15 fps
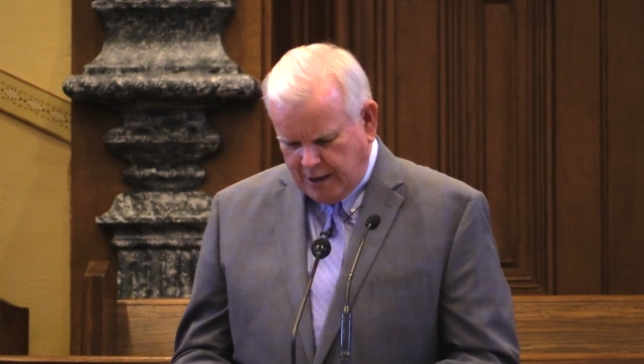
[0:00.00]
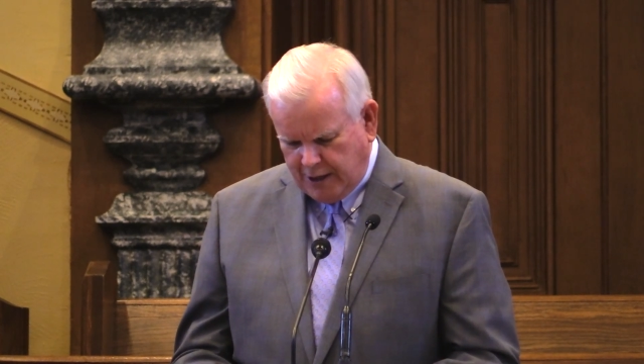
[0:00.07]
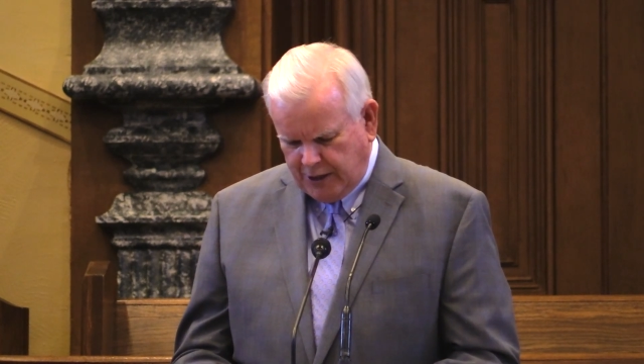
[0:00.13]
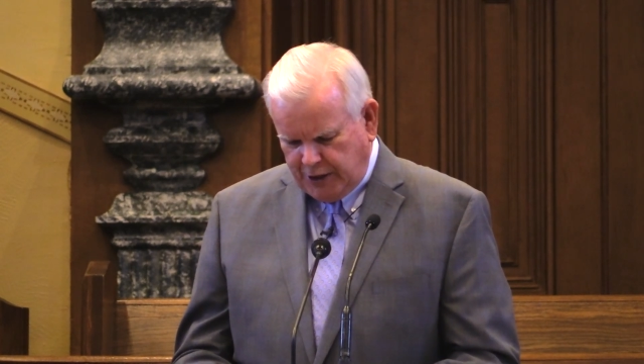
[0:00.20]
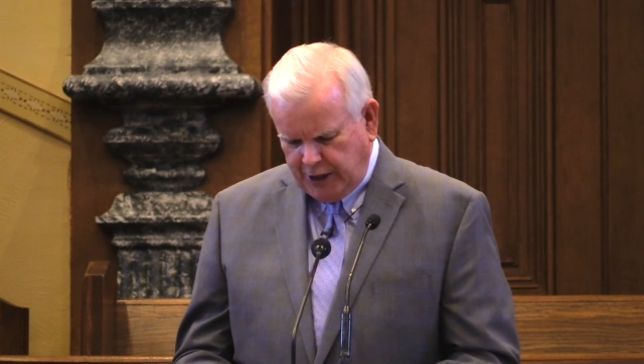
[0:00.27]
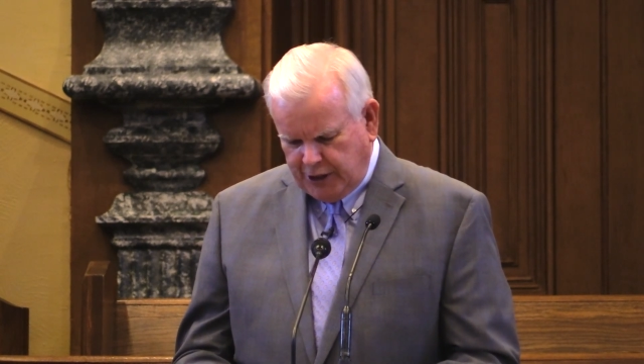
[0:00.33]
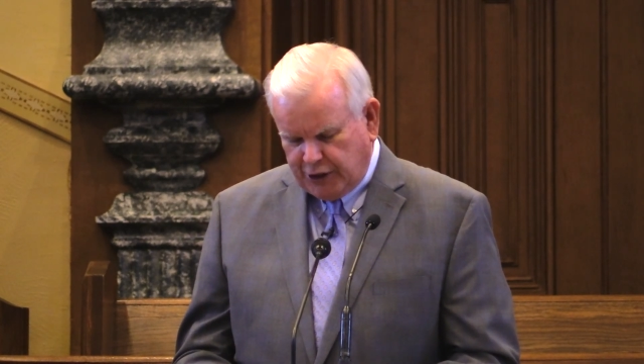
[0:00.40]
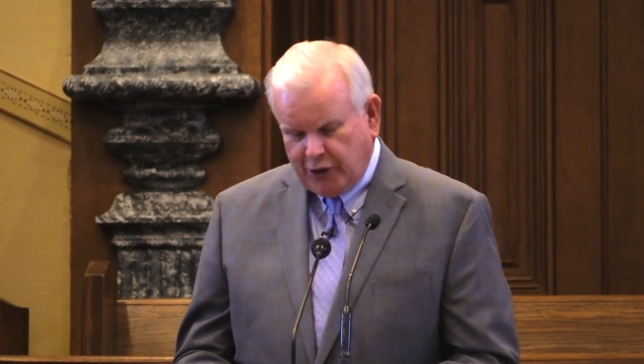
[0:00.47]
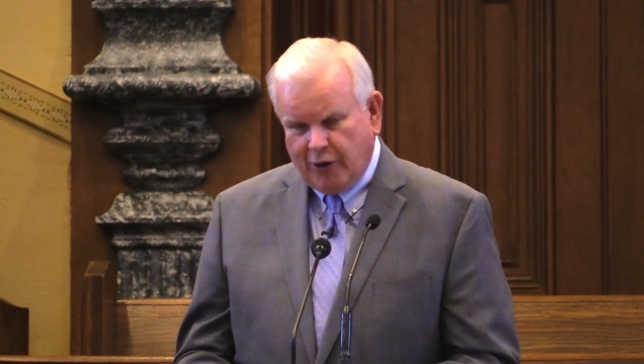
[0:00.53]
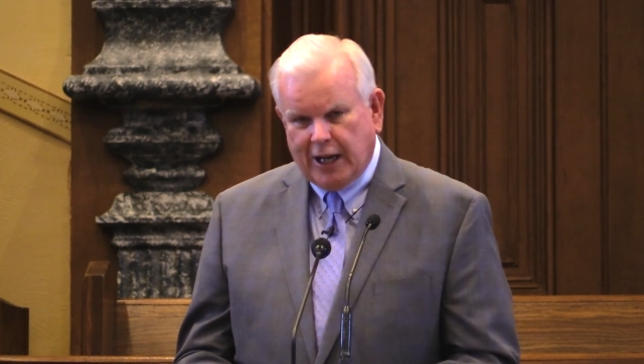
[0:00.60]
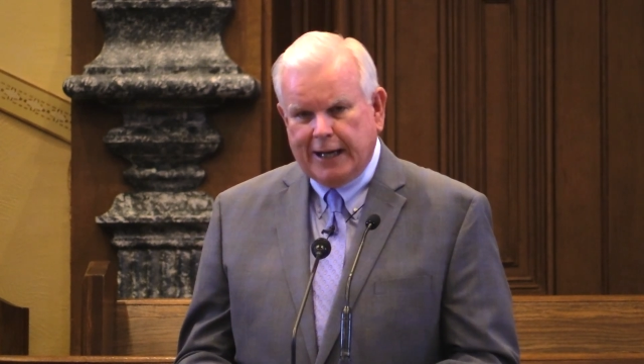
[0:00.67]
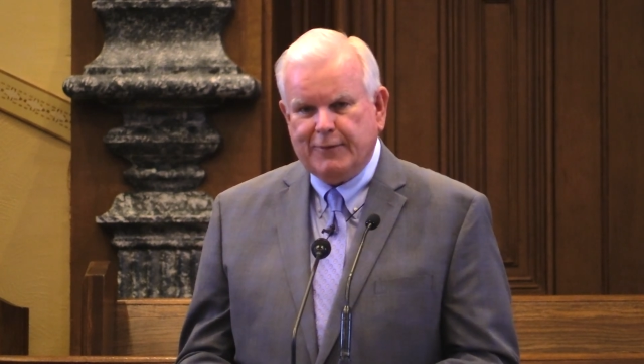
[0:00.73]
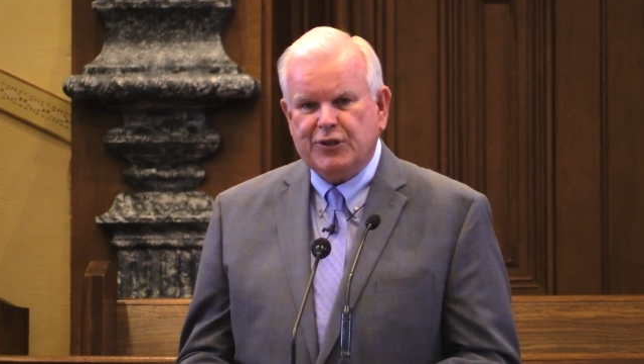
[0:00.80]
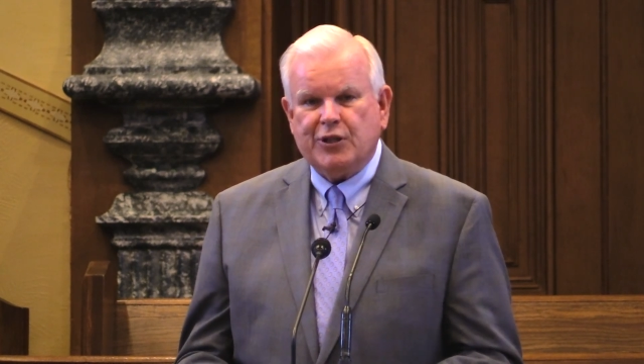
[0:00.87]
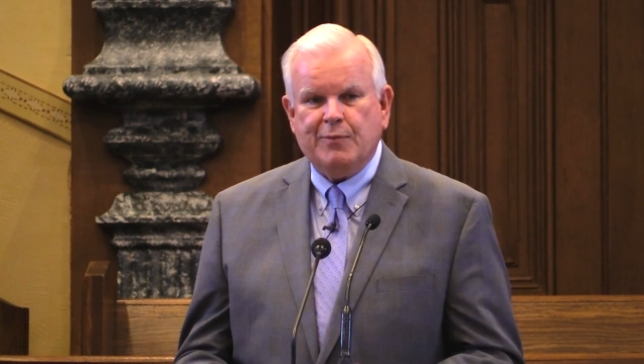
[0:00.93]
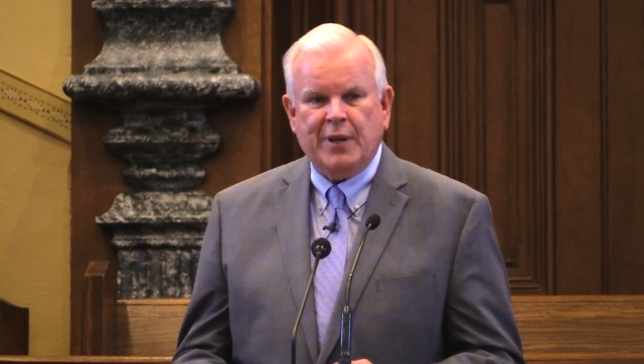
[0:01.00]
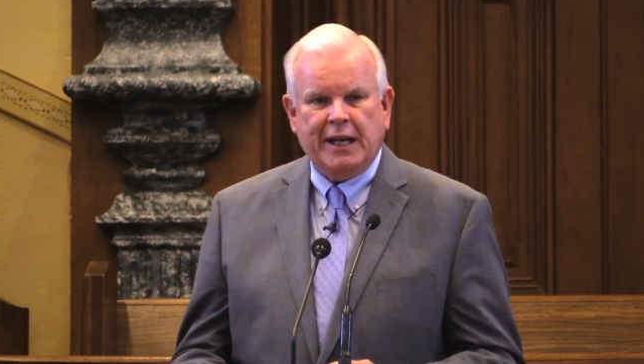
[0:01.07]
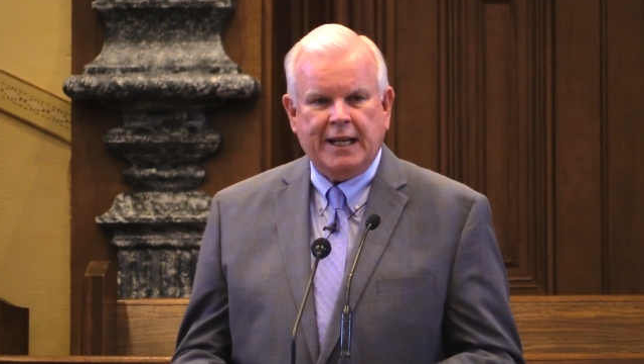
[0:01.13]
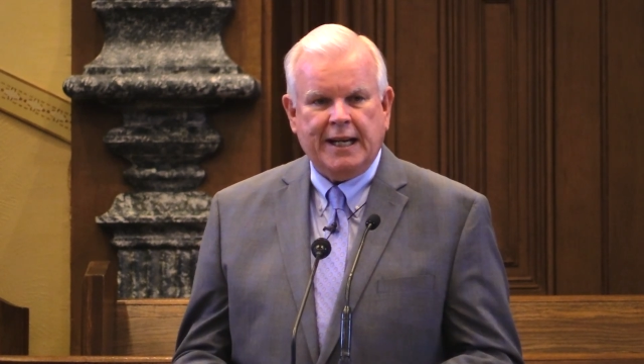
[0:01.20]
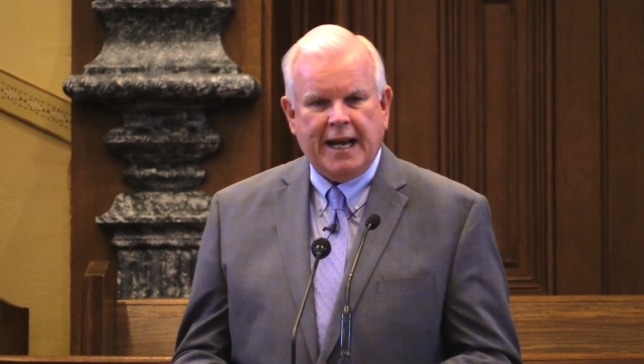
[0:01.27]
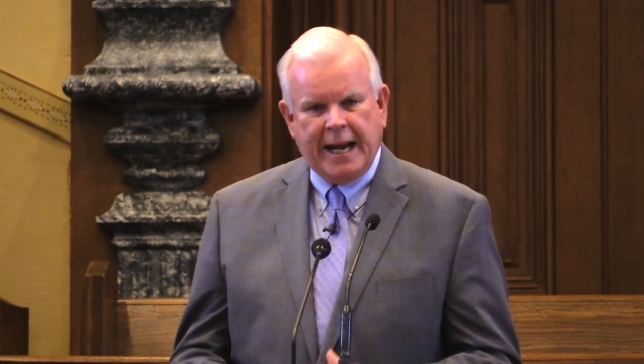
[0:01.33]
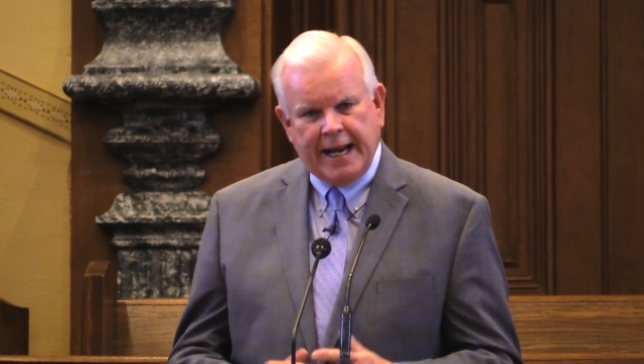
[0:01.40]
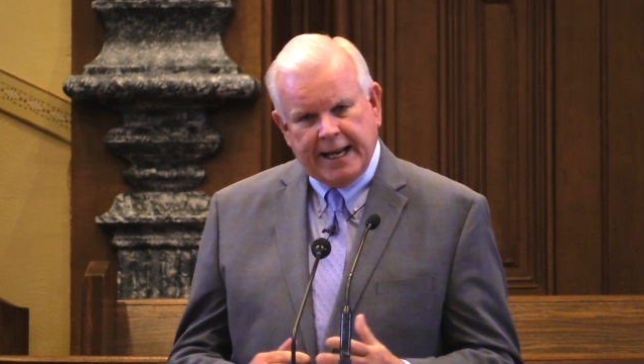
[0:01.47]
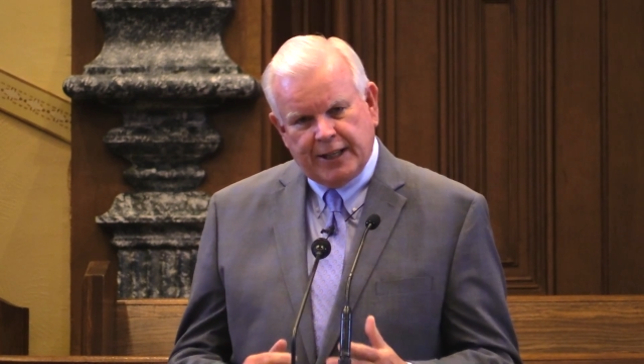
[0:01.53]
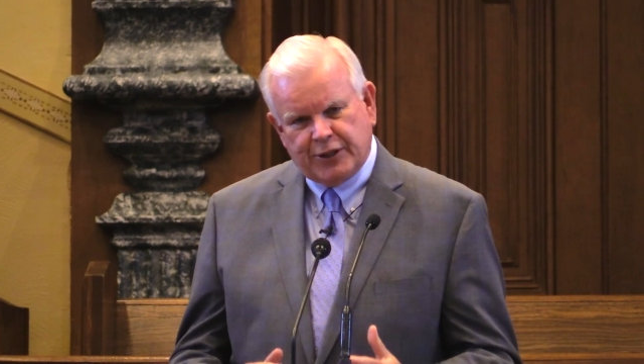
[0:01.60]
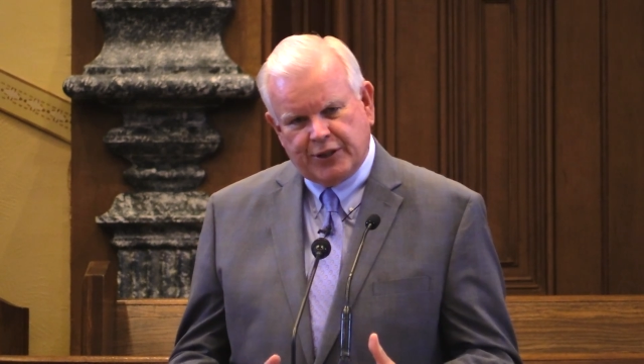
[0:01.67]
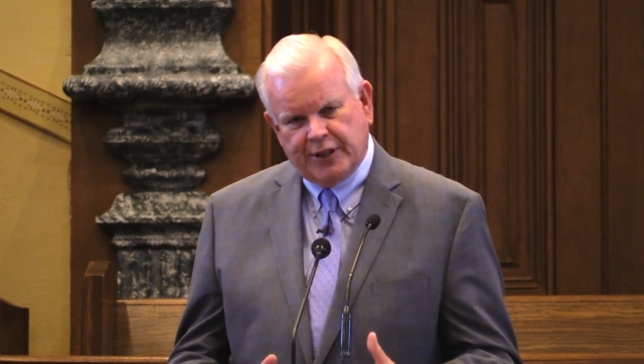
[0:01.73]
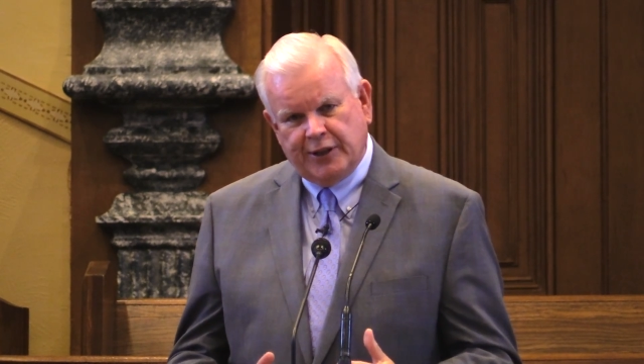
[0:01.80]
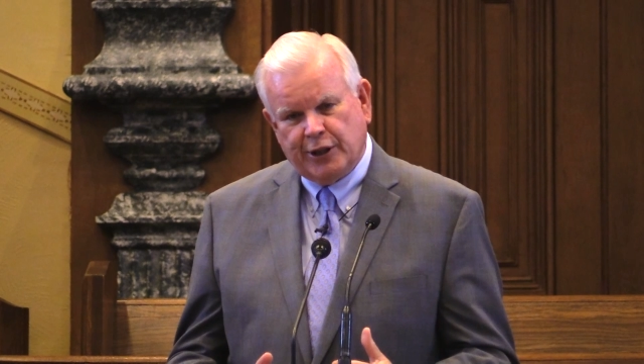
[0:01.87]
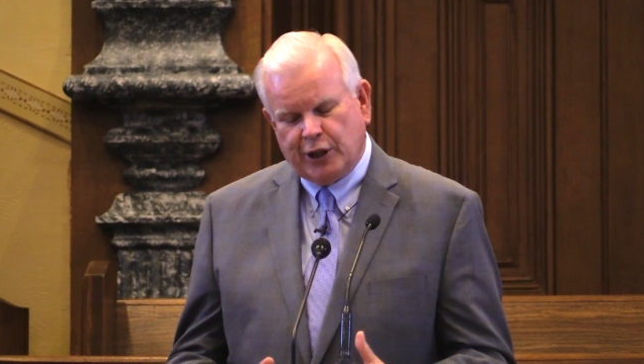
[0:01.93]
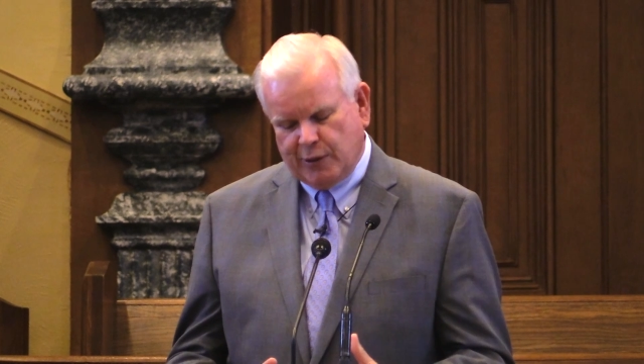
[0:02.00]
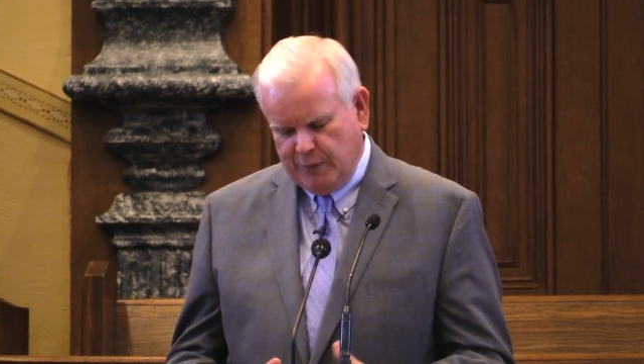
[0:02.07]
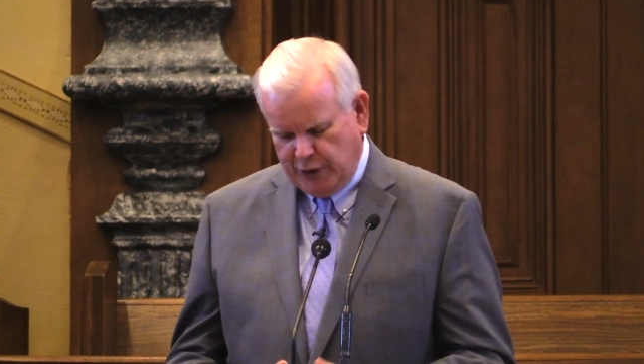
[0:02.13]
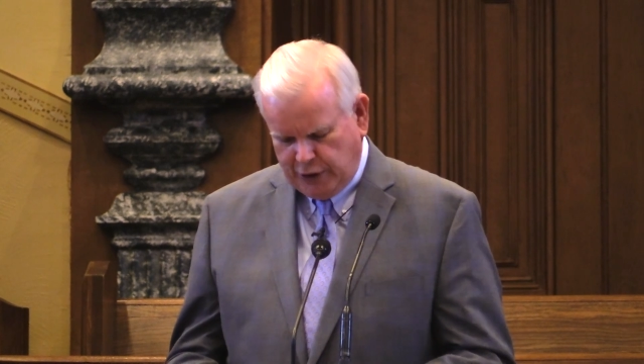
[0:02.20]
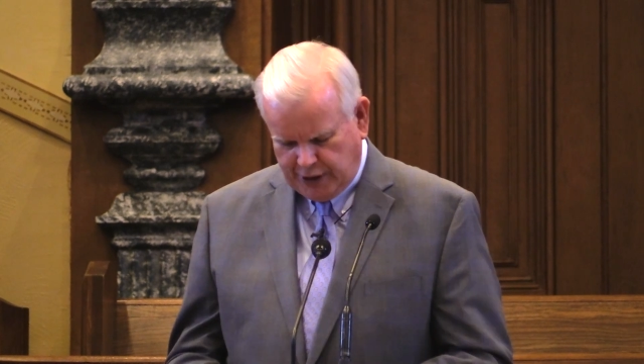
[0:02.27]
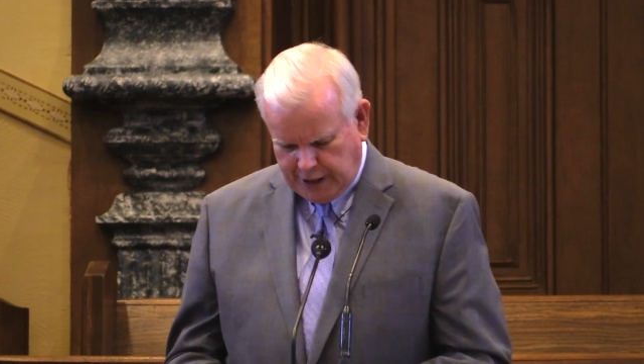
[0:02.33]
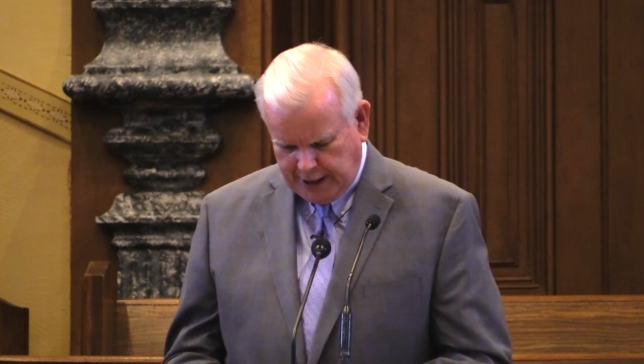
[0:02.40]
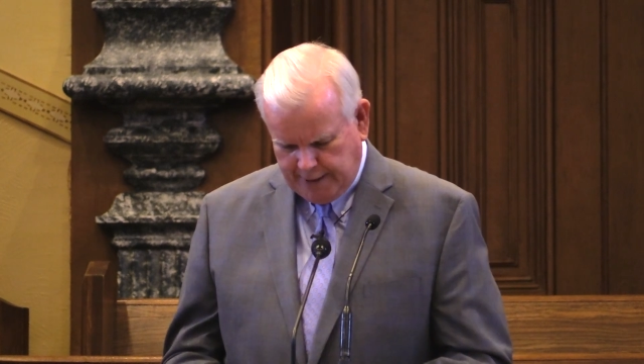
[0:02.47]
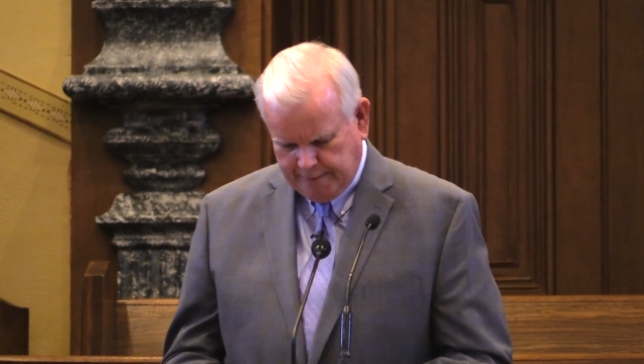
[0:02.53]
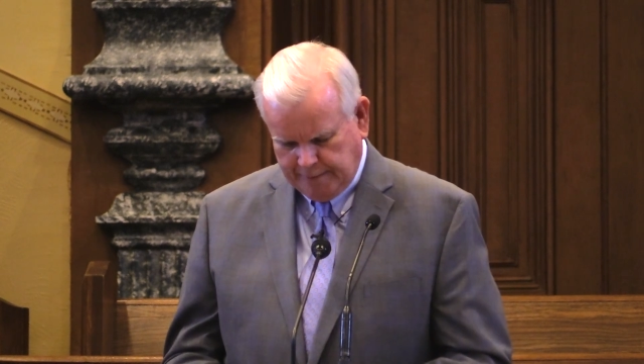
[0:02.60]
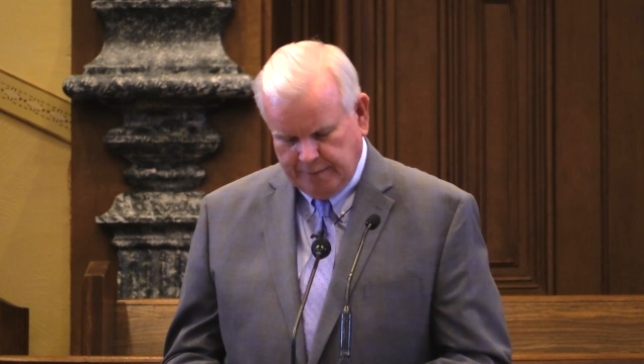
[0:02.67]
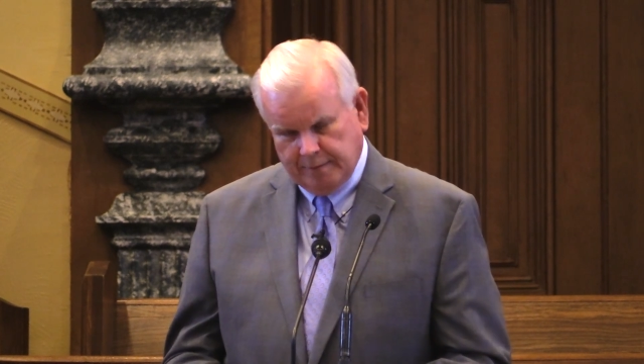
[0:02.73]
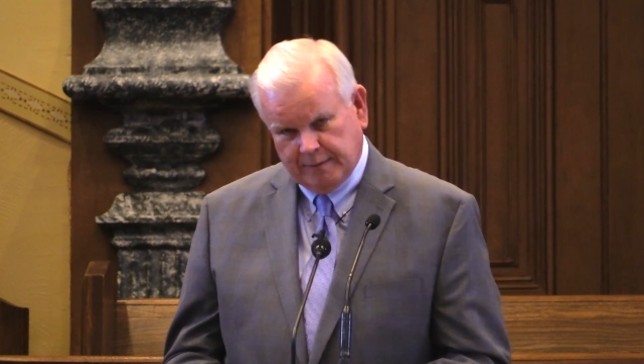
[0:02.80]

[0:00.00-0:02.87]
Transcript: She describes the many aunts in the community,